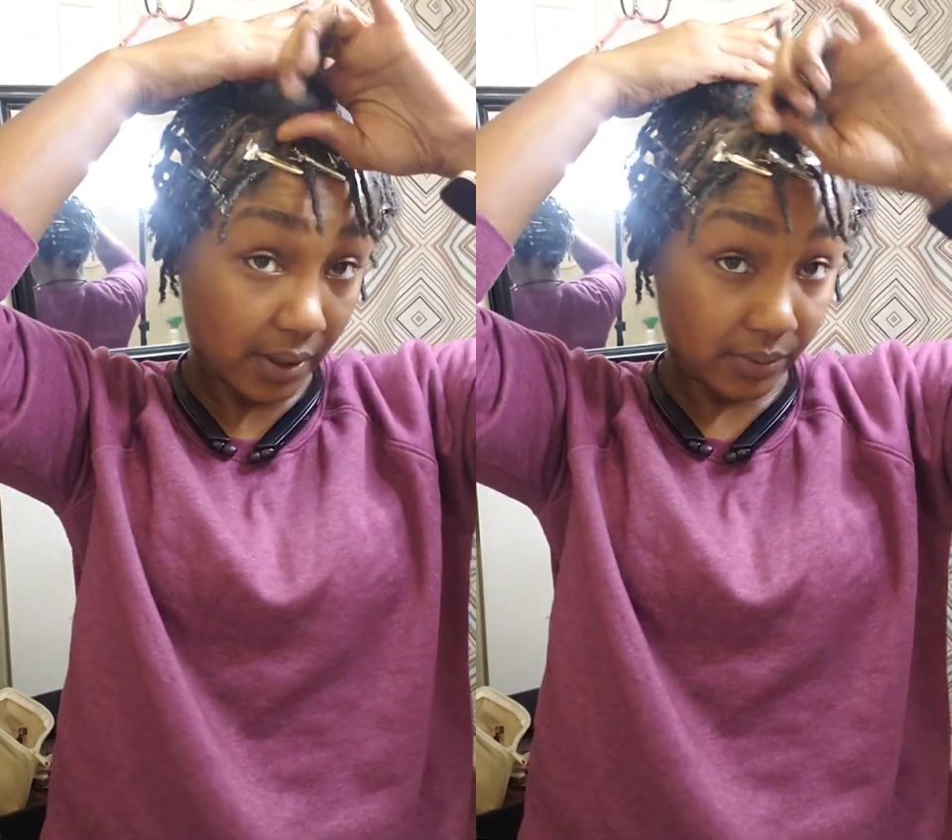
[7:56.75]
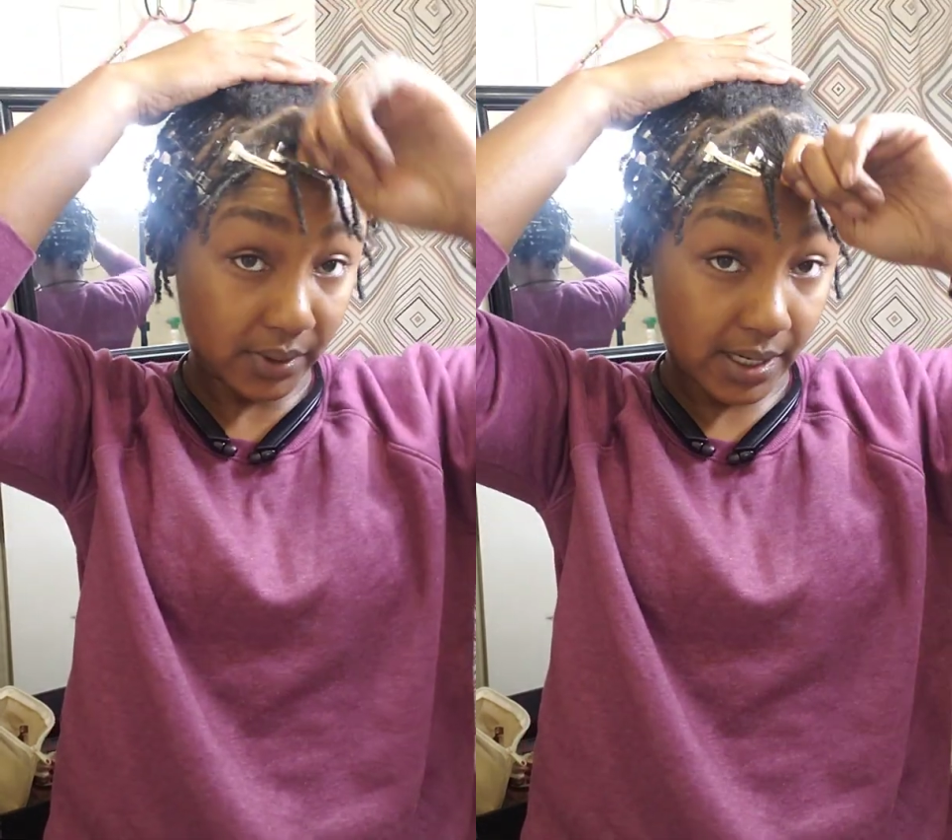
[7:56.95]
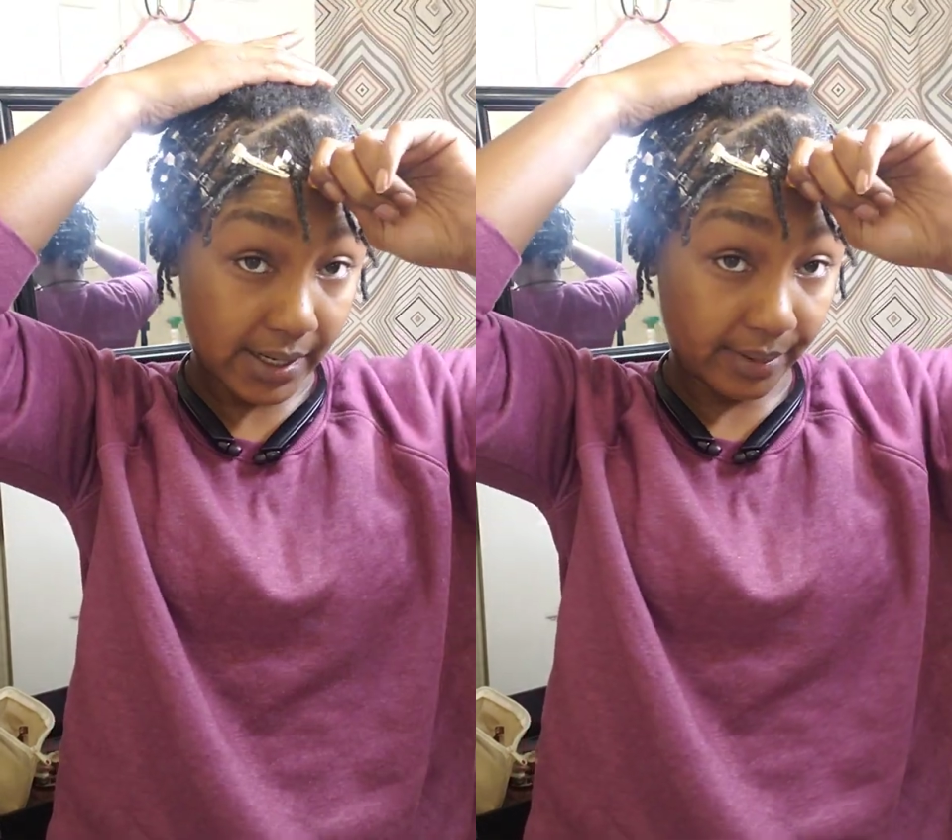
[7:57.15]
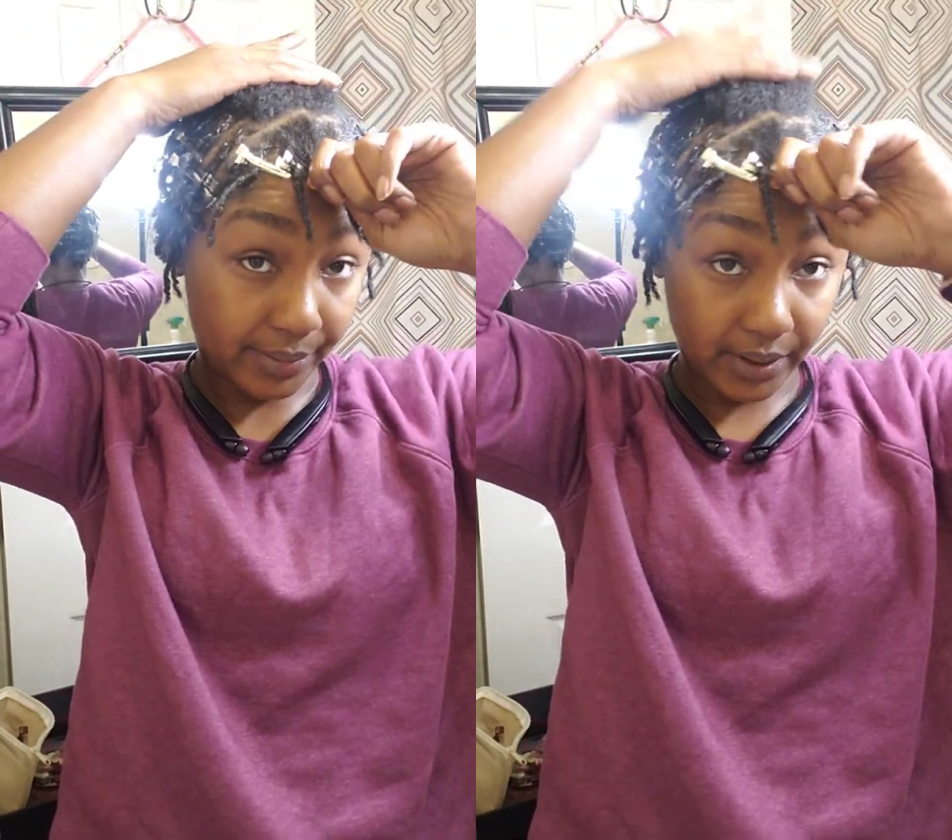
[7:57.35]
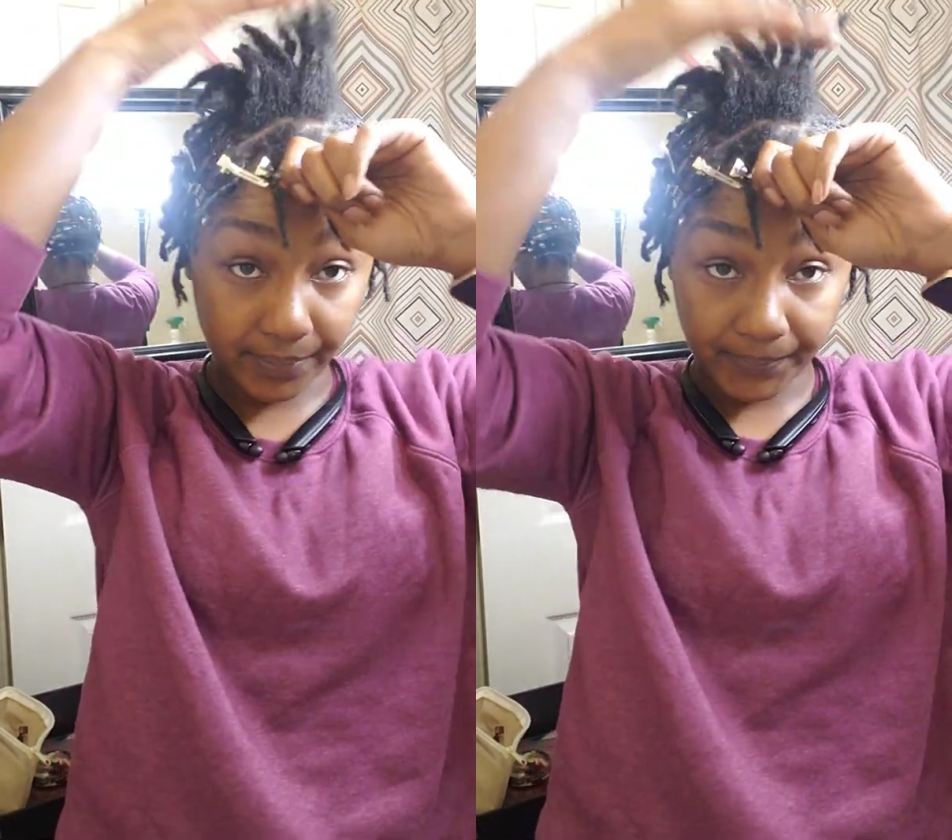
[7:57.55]
I was not
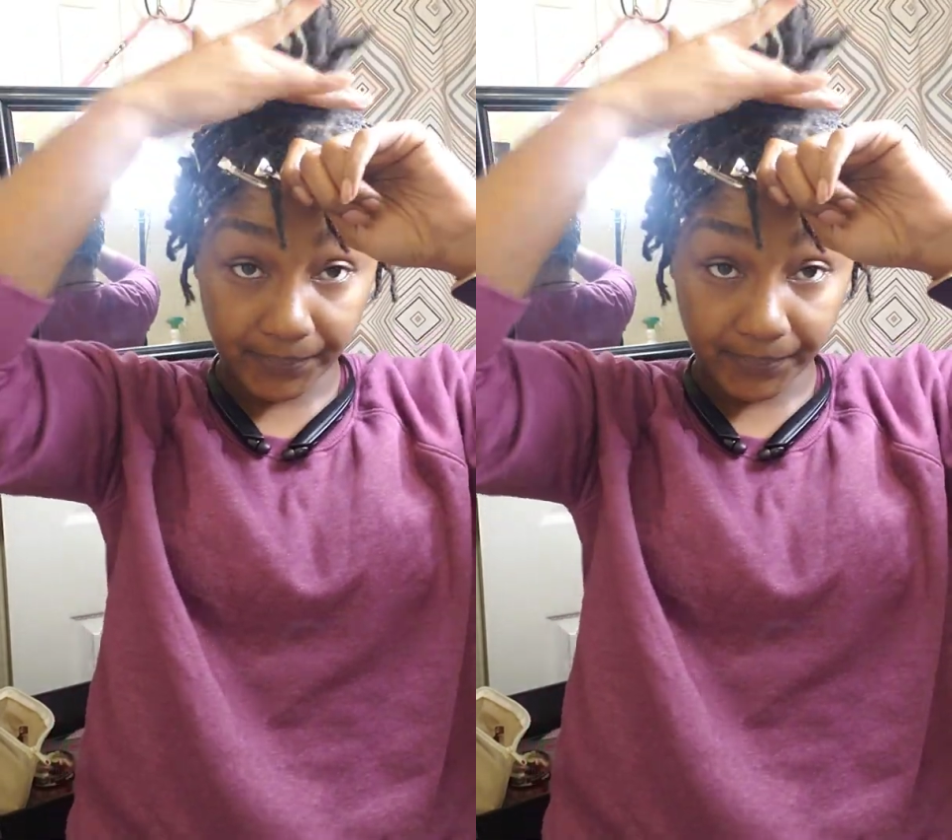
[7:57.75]
happy.